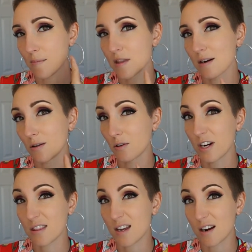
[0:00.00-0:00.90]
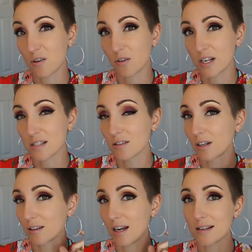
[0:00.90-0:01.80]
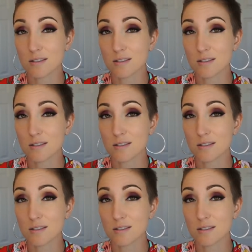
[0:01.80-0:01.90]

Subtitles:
and then it'll create that crazy looking line.